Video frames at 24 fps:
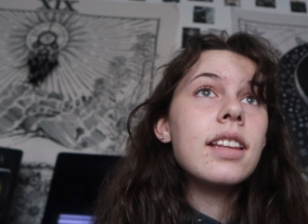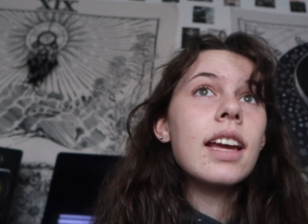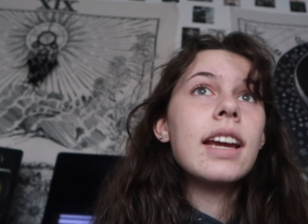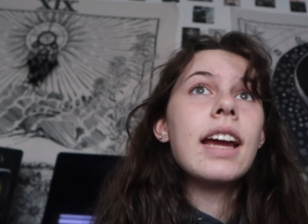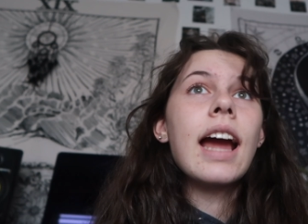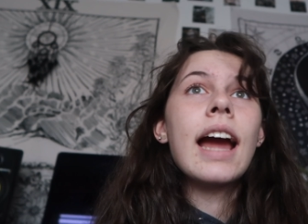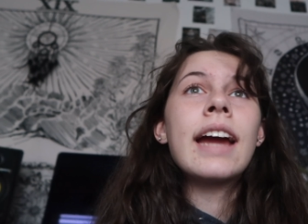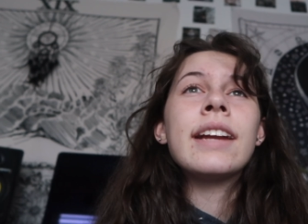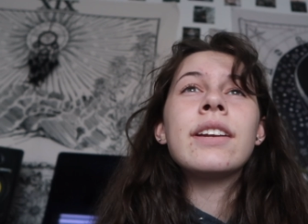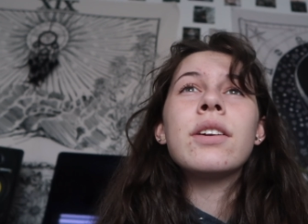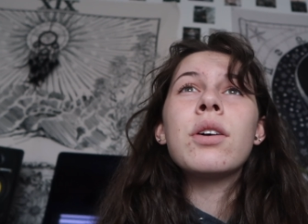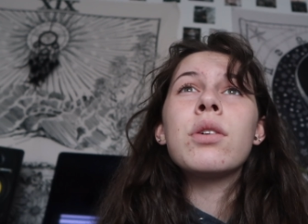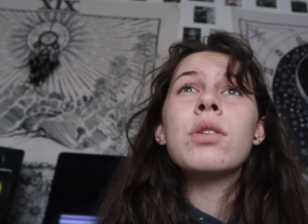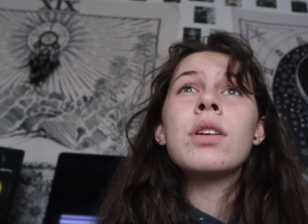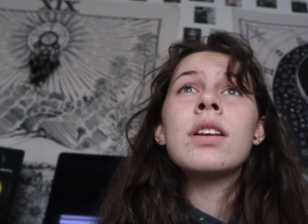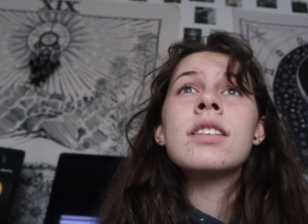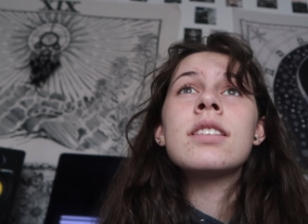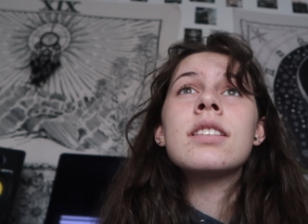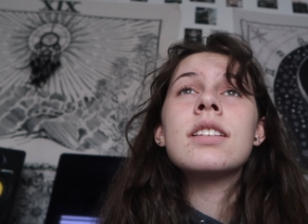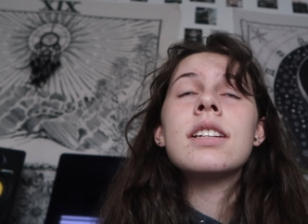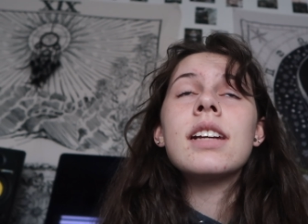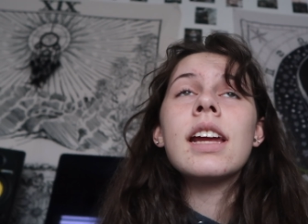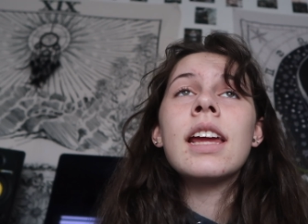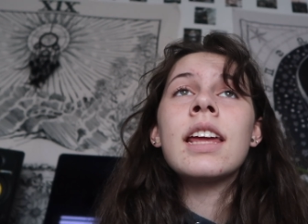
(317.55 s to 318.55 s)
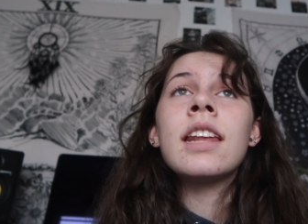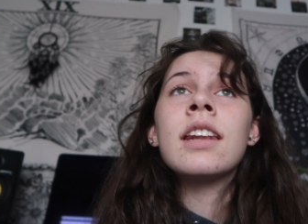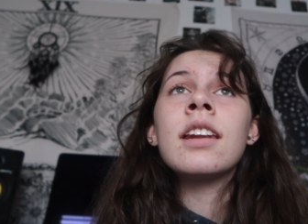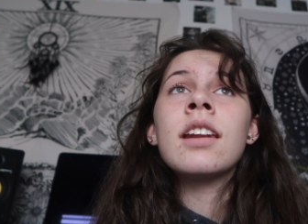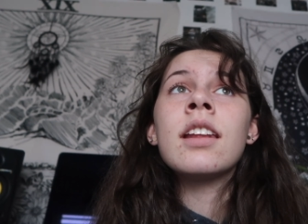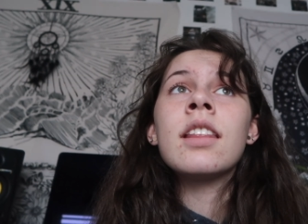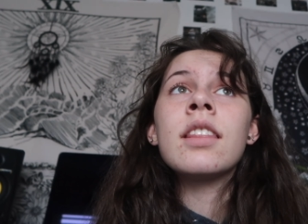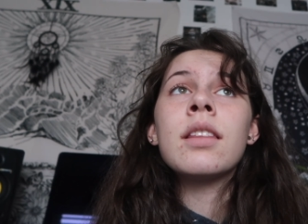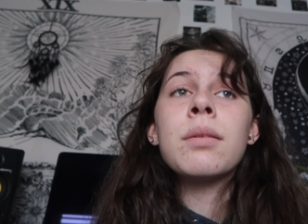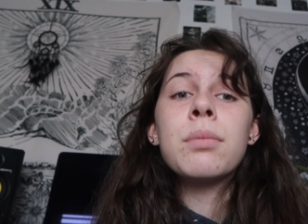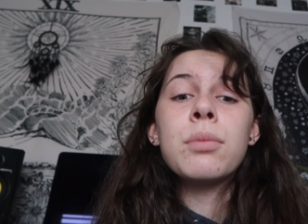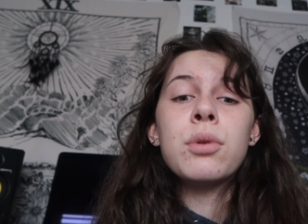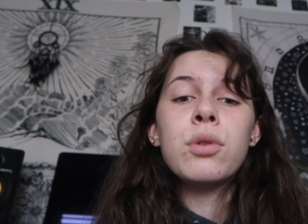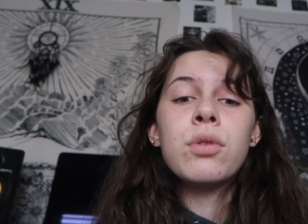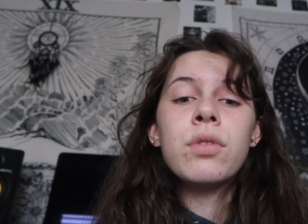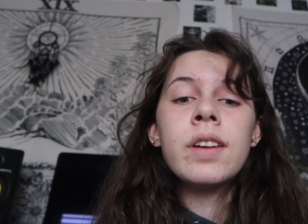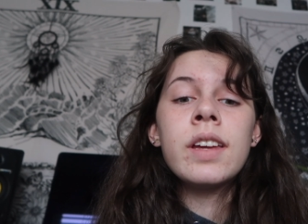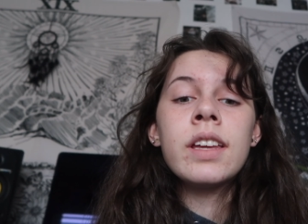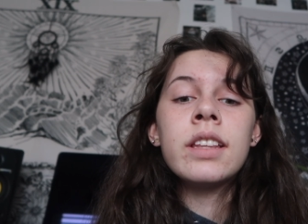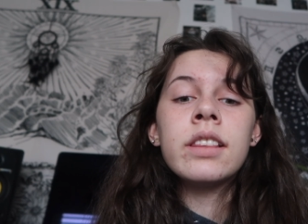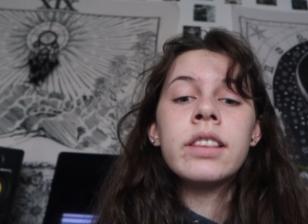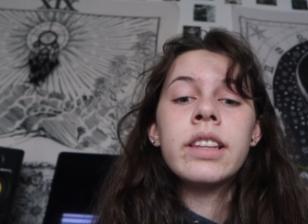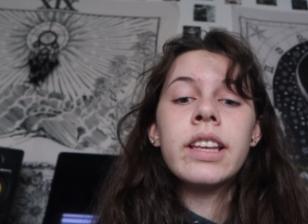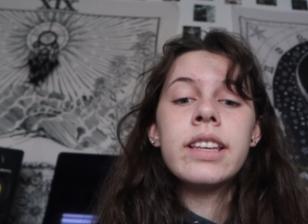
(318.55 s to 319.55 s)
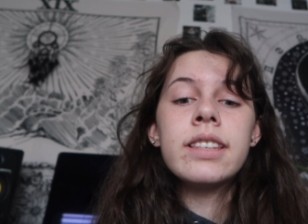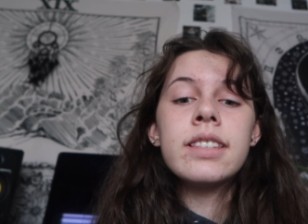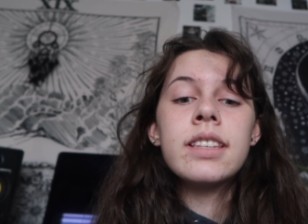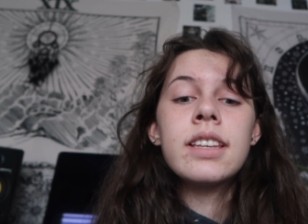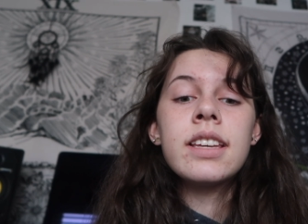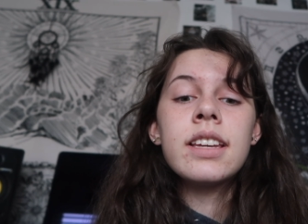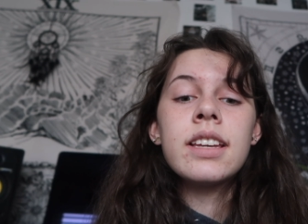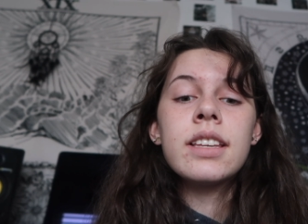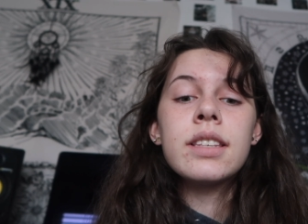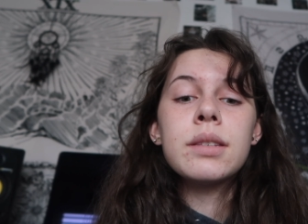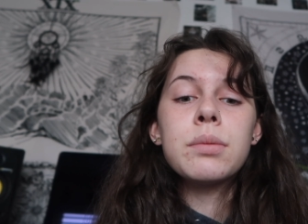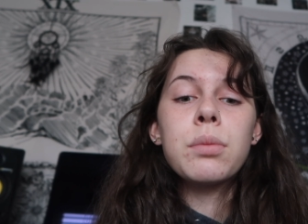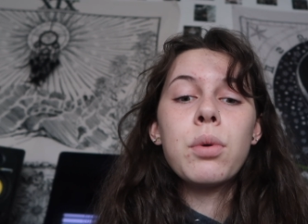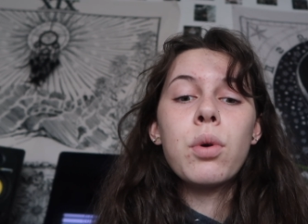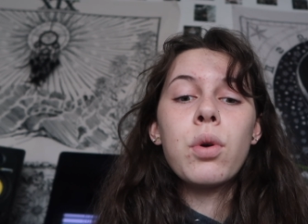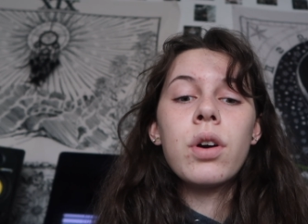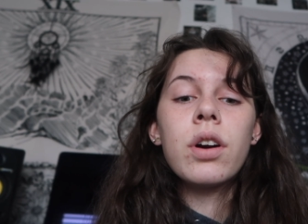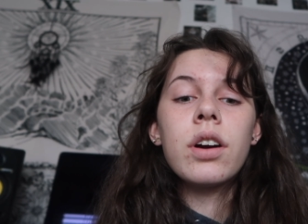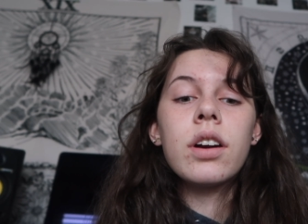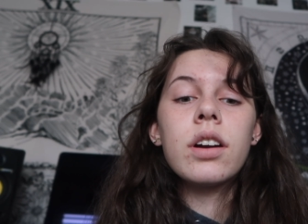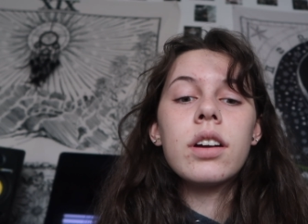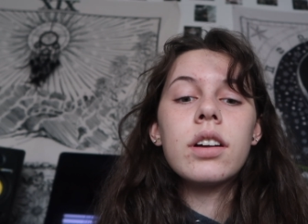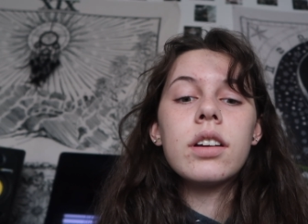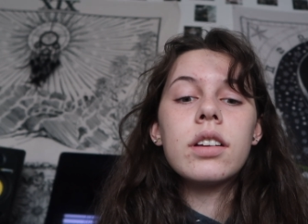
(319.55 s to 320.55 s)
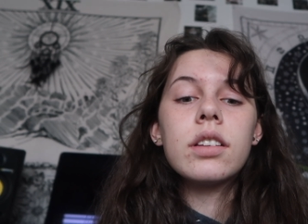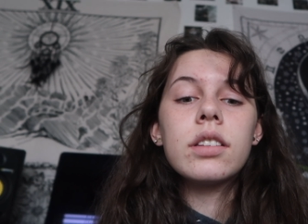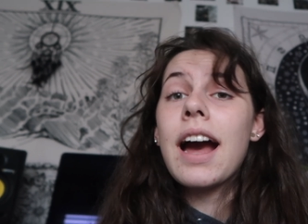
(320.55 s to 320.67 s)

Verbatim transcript: Like, I noticed in the movie Lizzie is more